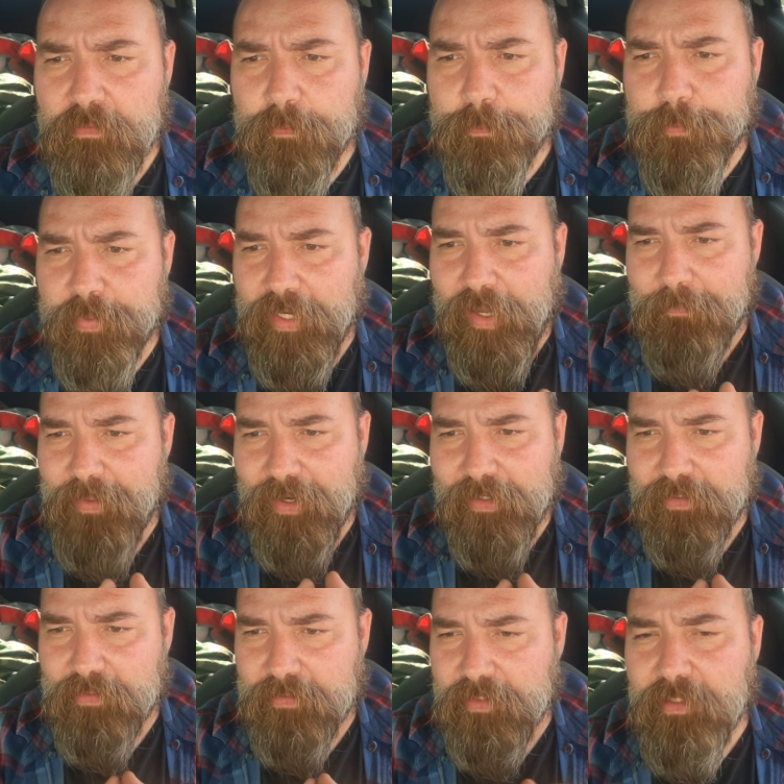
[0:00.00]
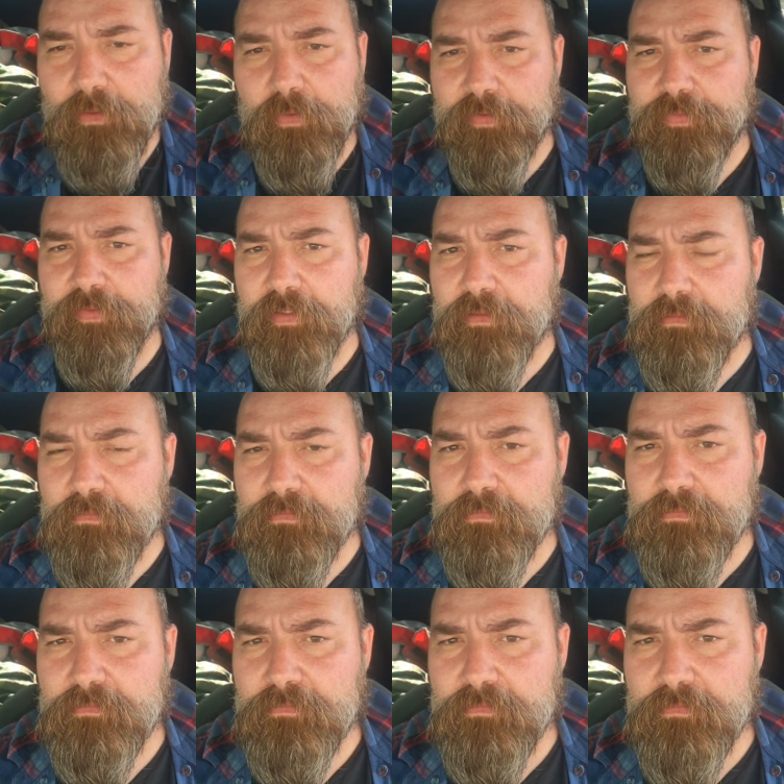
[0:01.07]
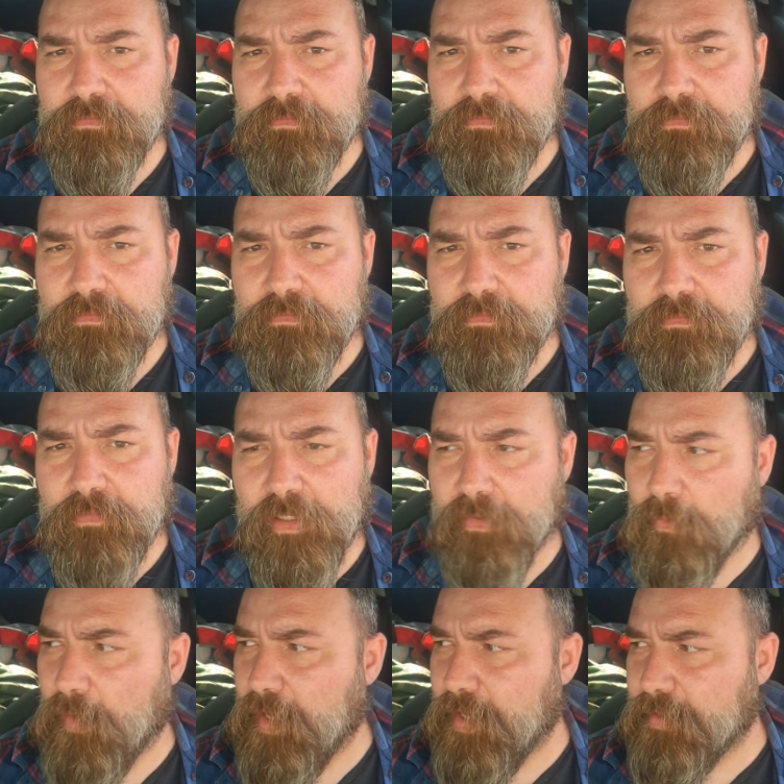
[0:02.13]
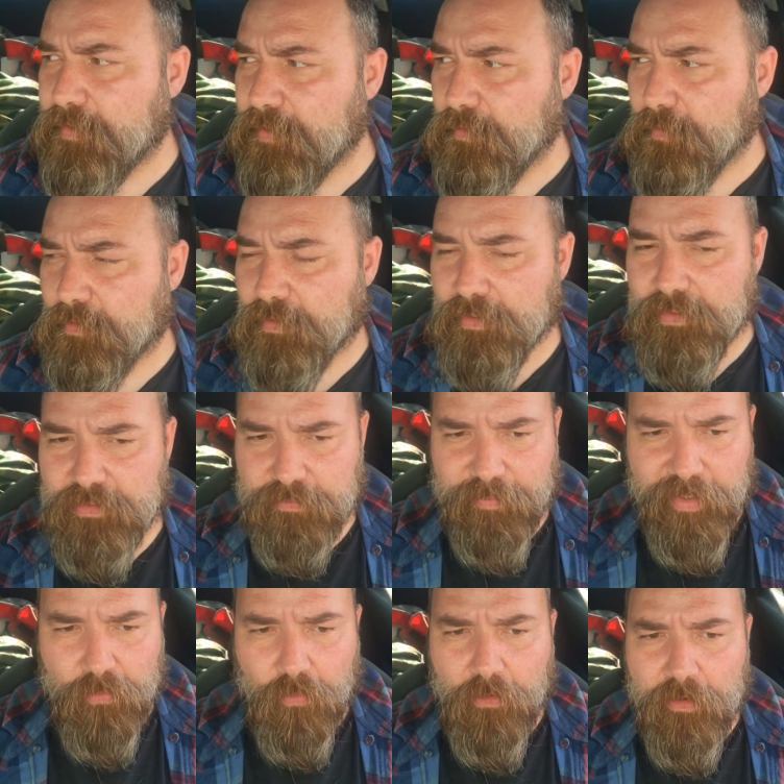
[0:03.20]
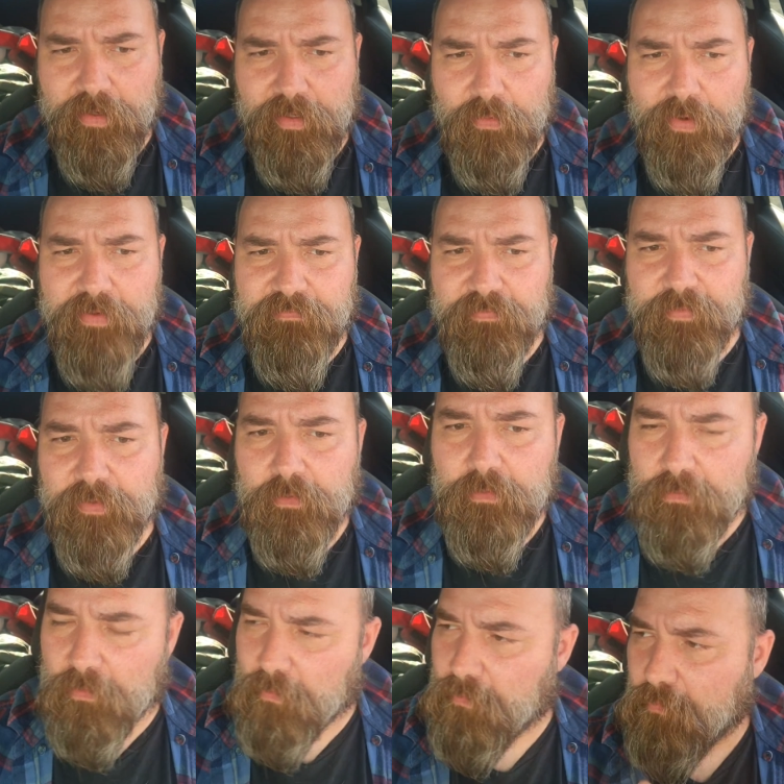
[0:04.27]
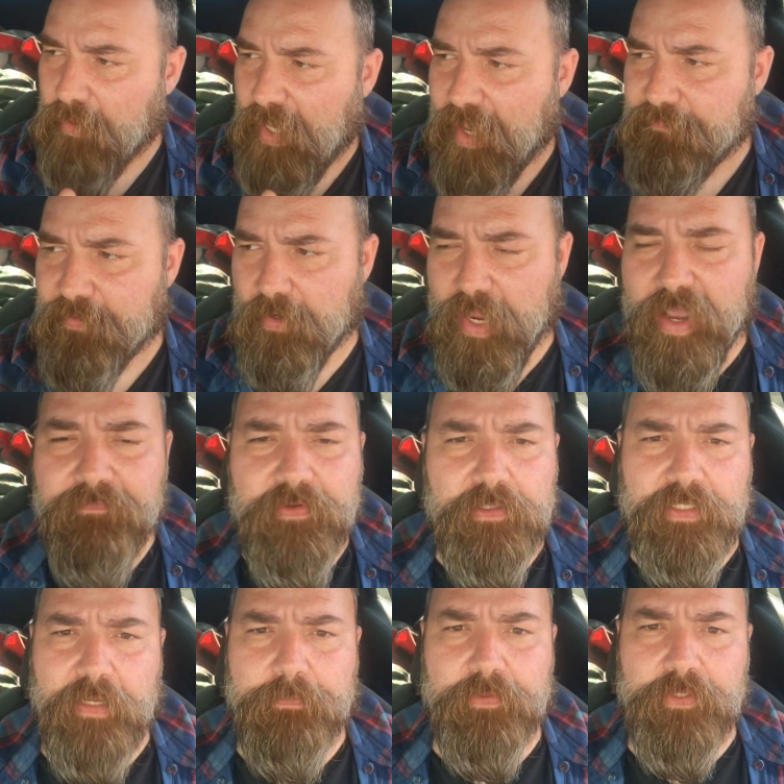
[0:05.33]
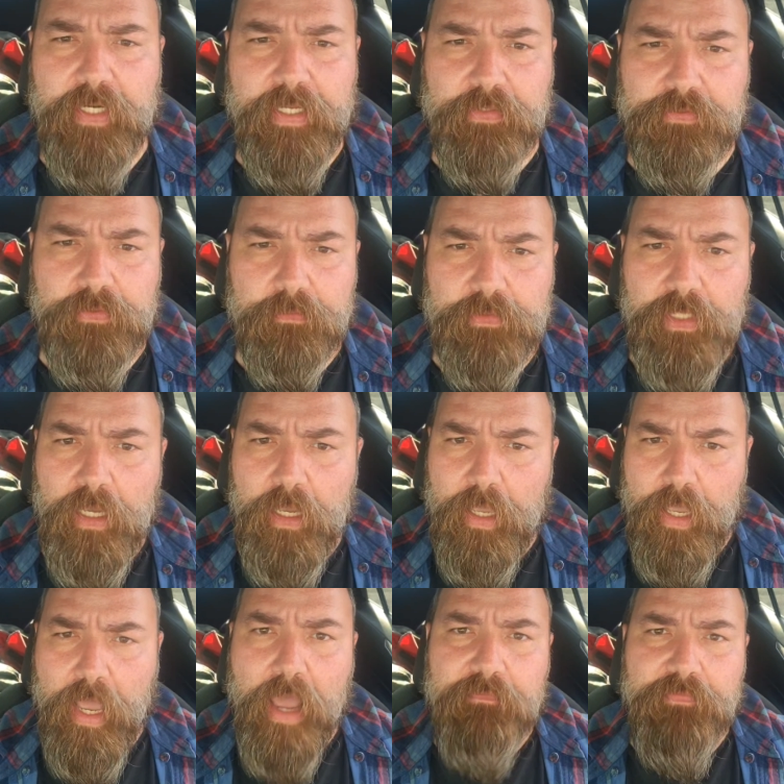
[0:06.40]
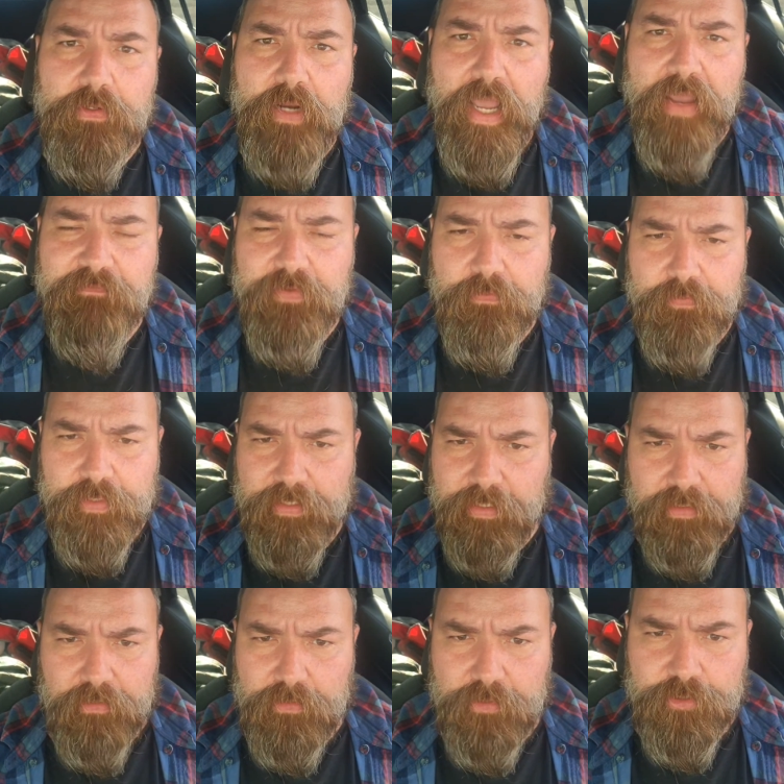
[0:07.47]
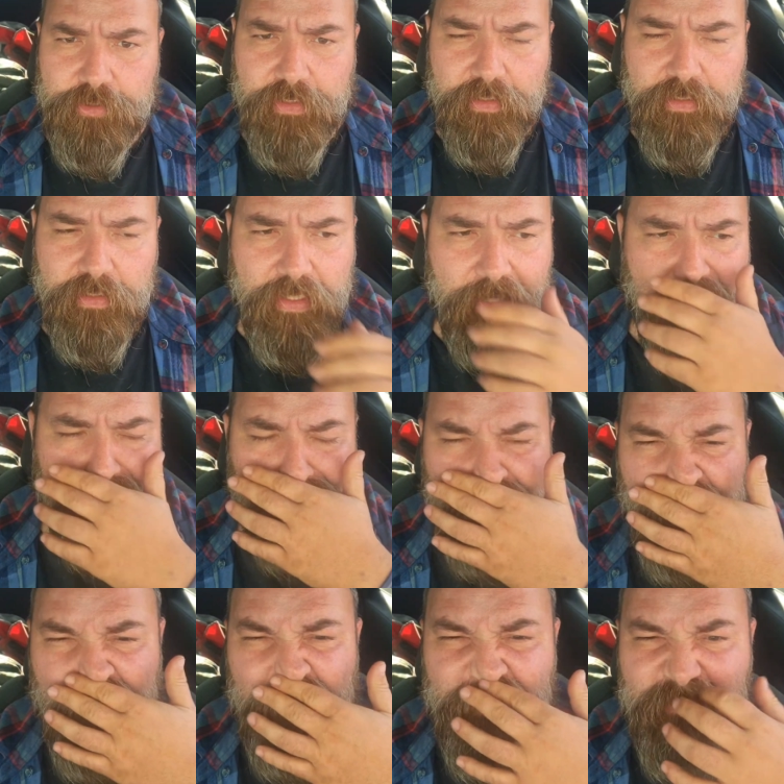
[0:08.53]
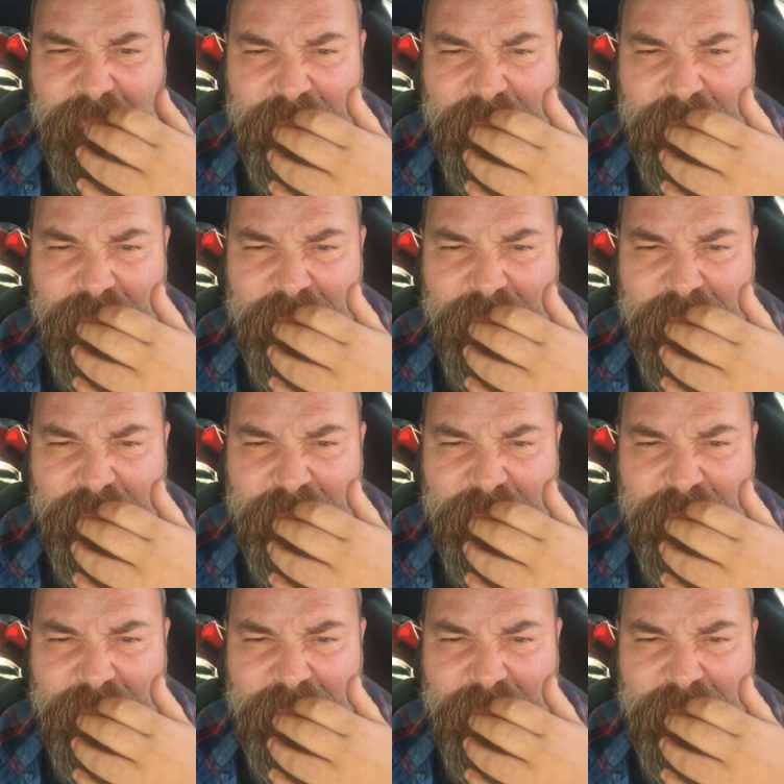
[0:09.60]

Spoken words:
But I'm not going to deal with it. And the way I deal with it is by walking away from you. Have your temper tantrums. Have your ridiculous shit. I don't know.